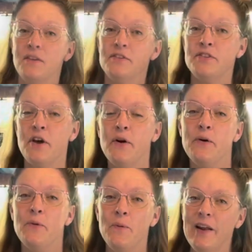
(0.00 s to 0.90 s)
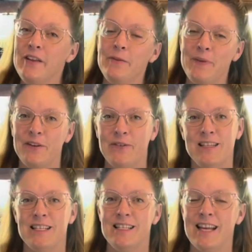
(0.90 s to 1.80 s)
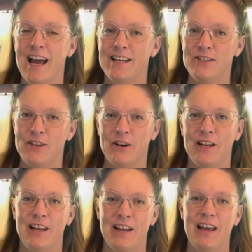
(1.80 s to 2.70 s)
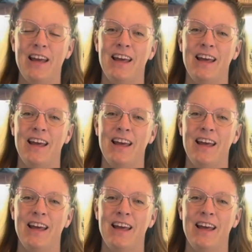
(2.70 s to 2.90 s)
So one of the big reasons I started